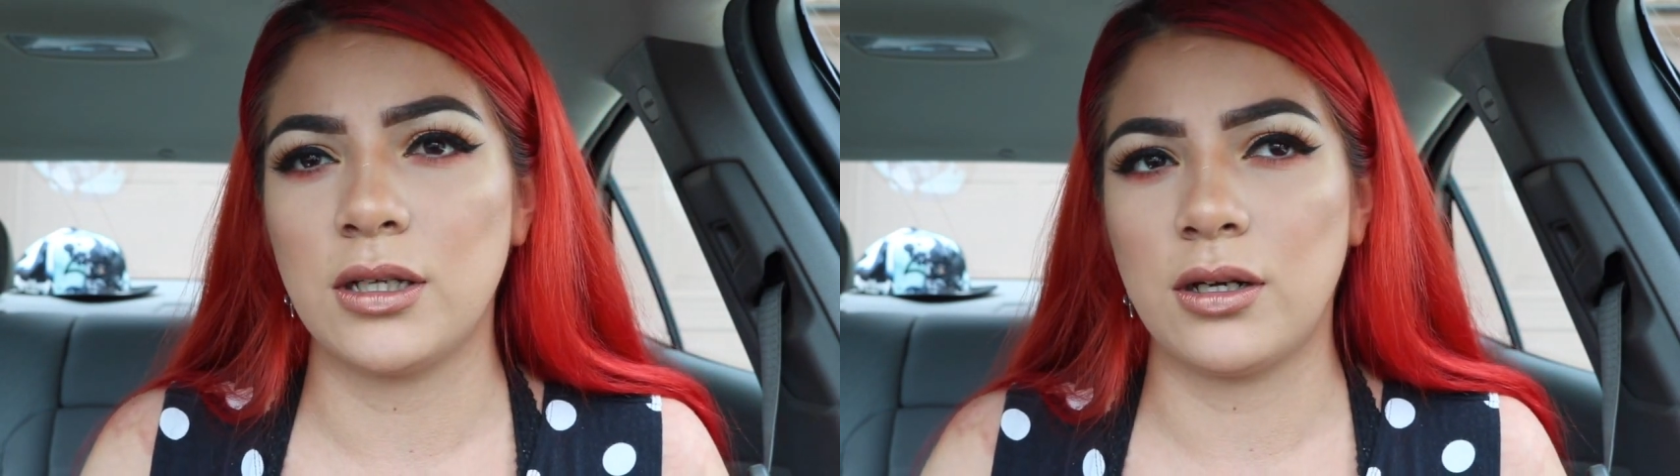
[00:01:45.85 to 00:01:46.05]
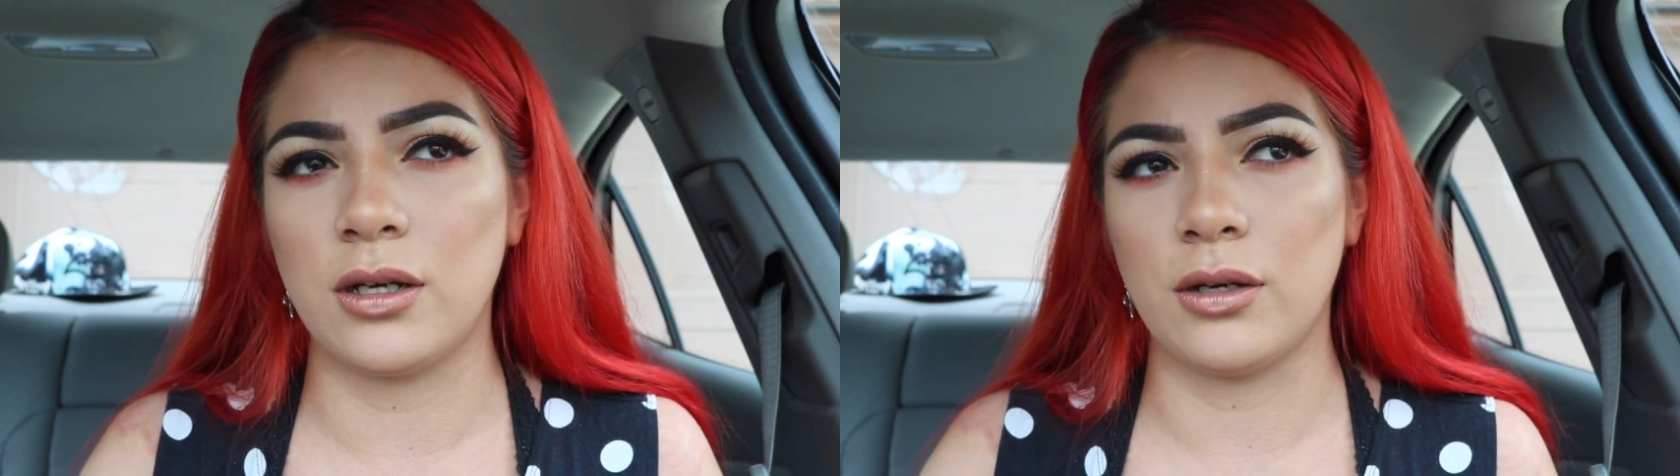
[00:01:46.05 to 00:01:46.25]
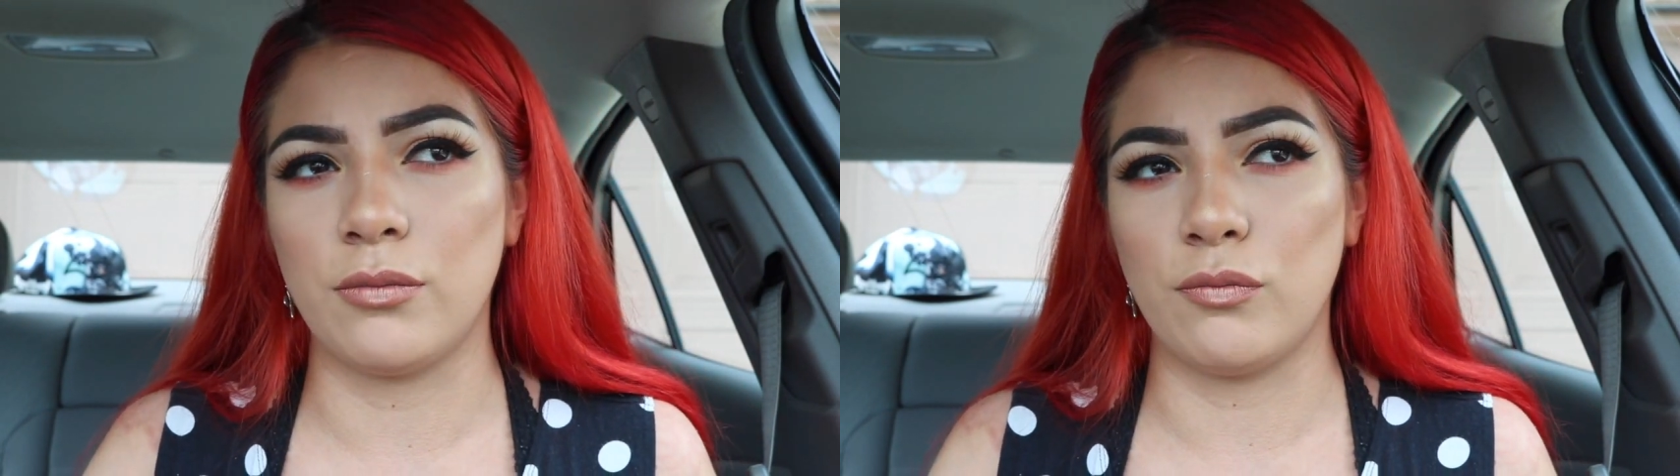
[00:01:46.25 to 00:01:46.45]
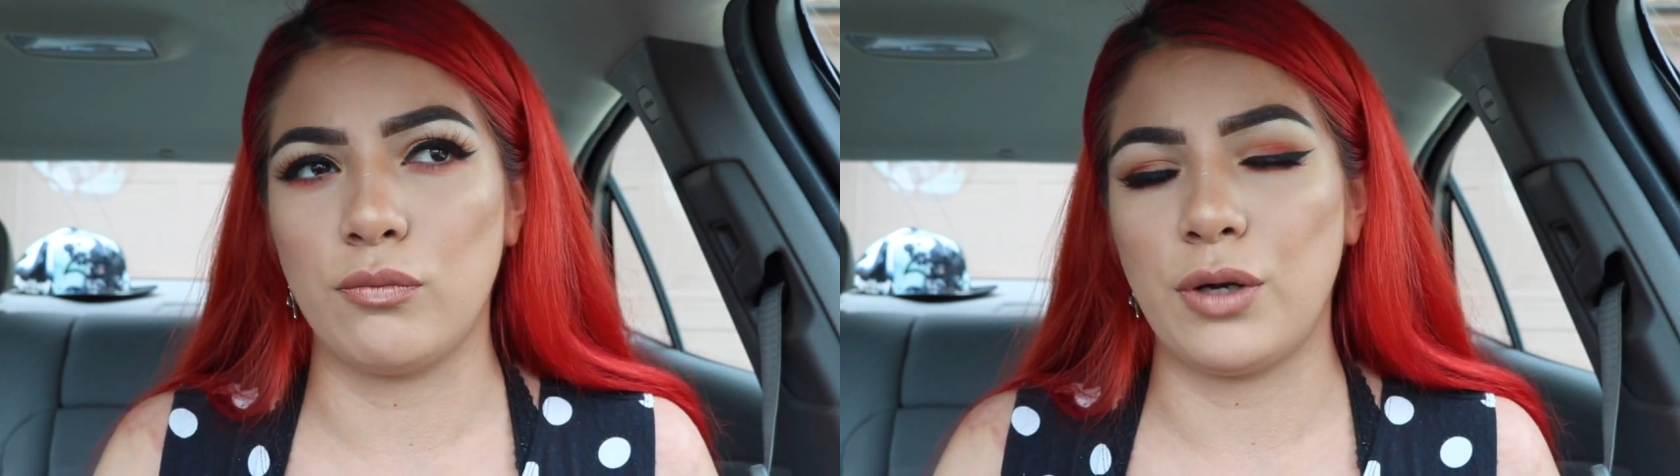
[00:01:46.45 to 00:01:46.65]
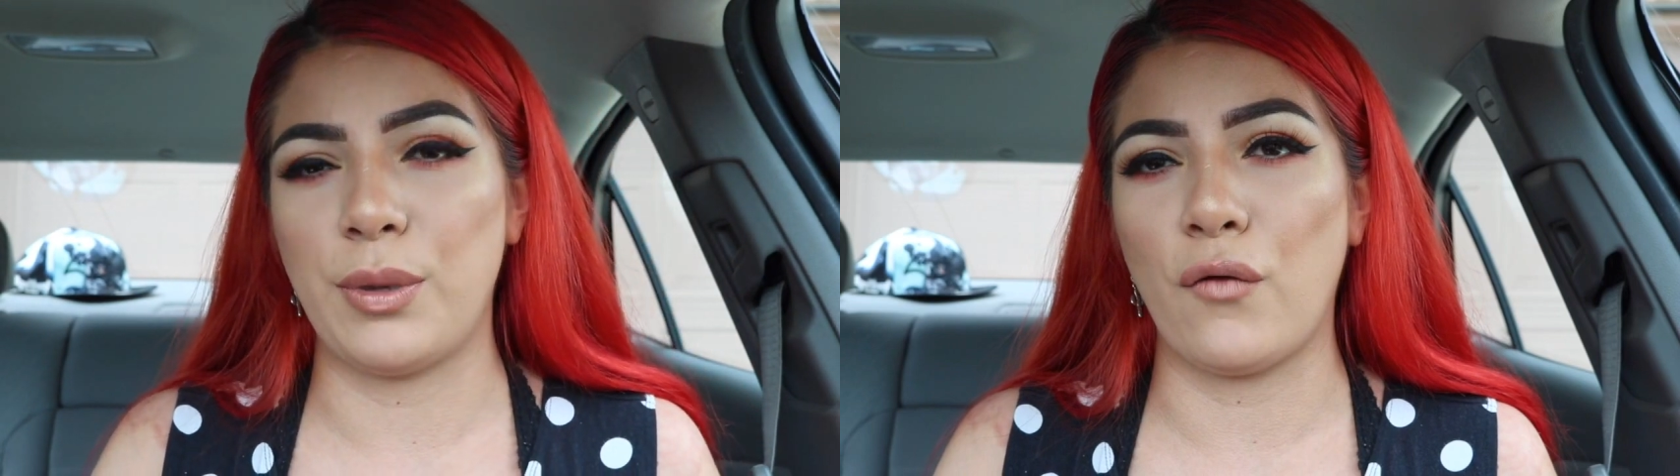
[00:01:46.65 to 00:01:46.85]

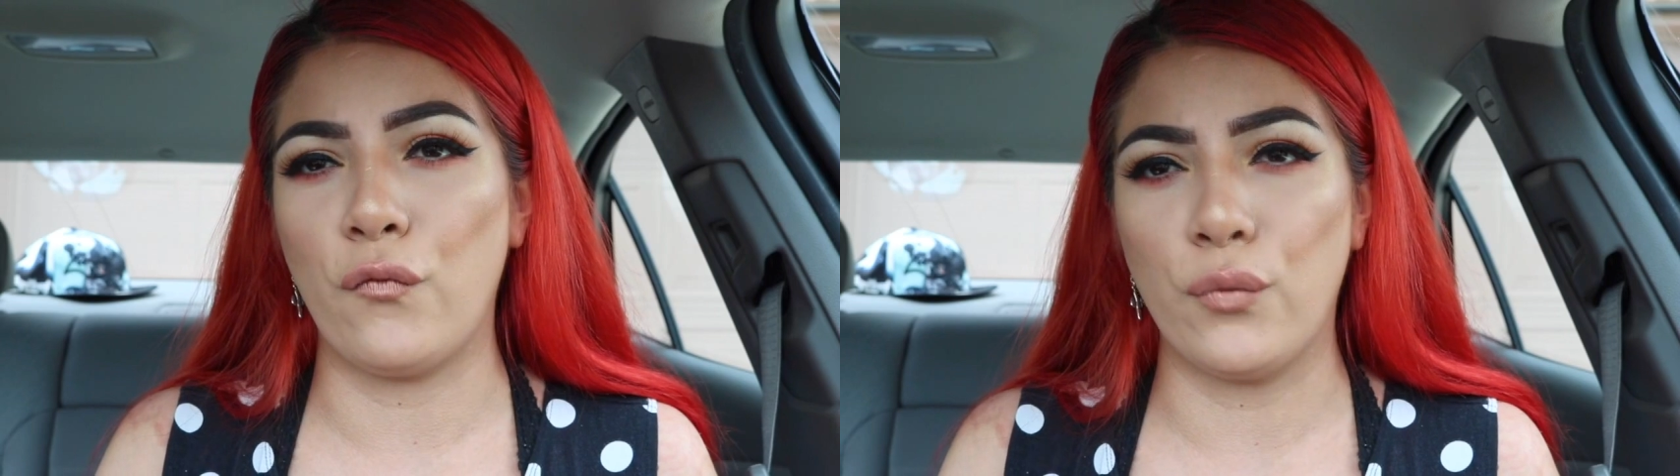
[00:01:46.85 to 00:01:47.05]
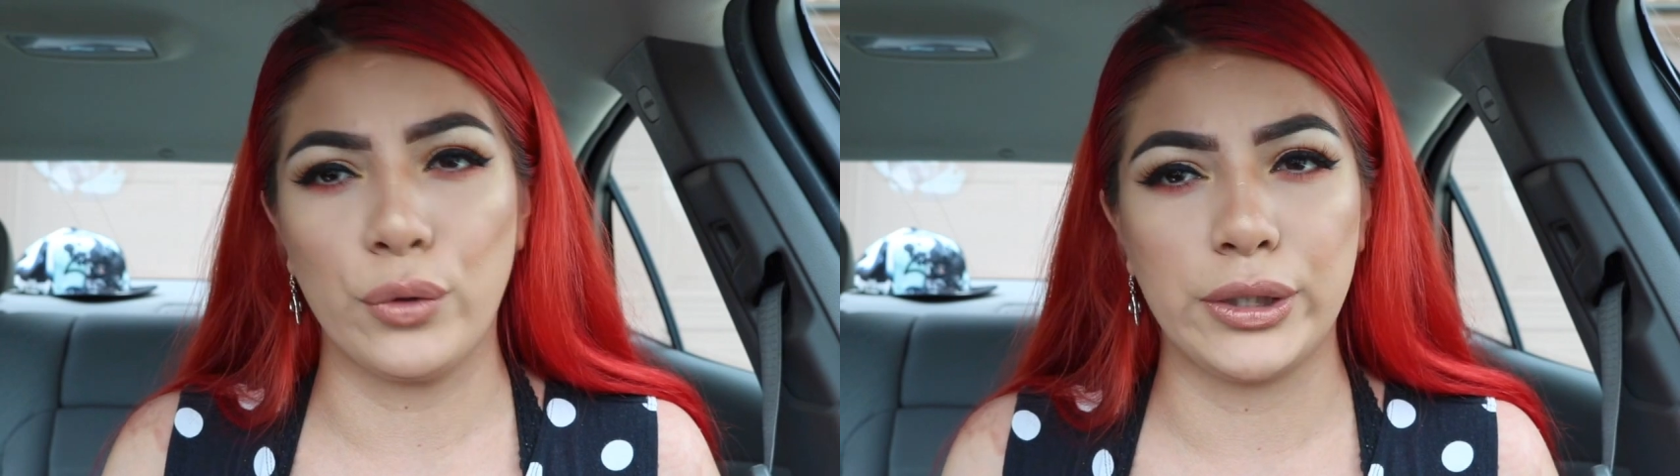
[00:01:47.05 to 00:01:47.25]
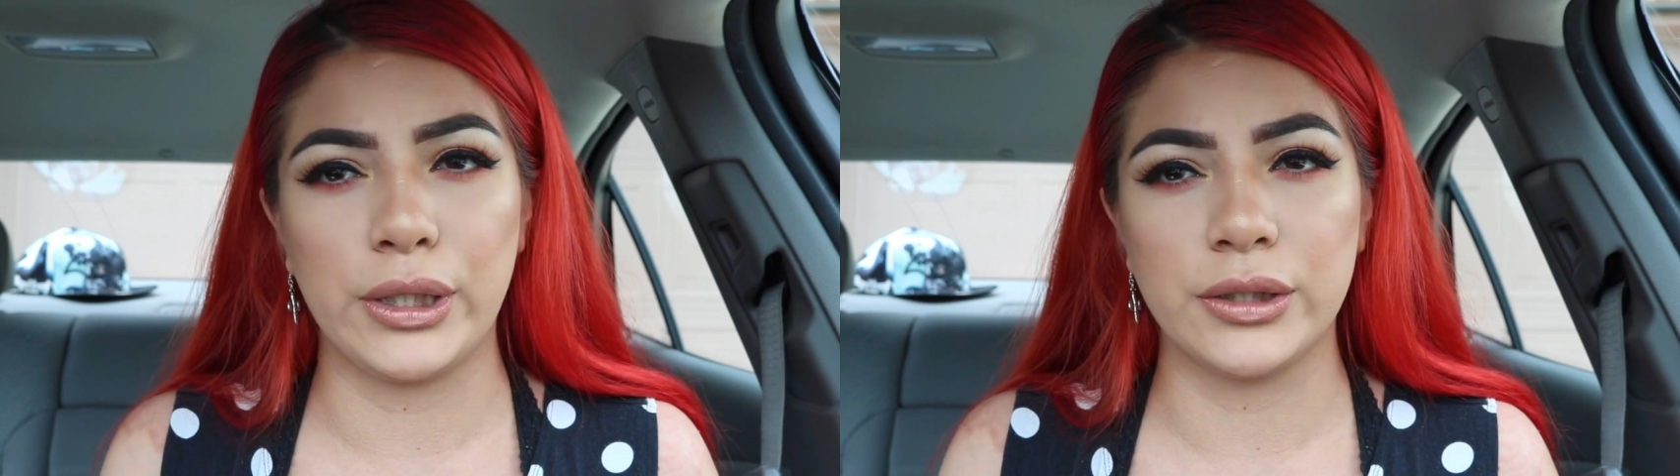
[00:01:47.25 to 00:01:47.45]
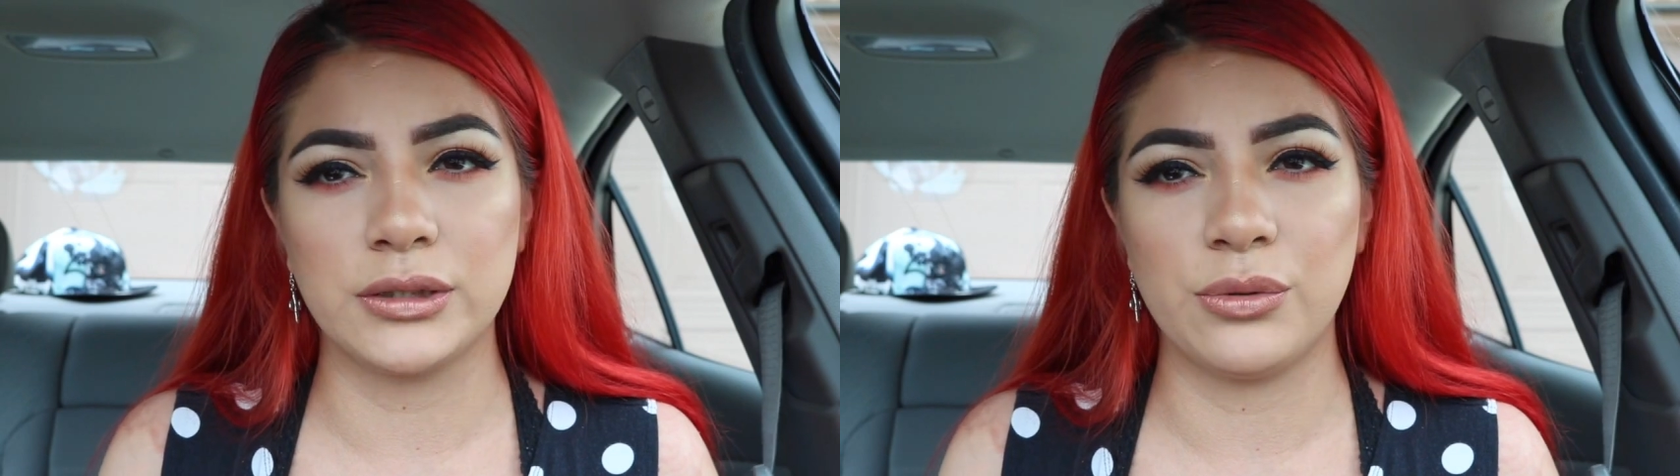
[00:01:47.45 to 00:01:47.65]
about 4 years,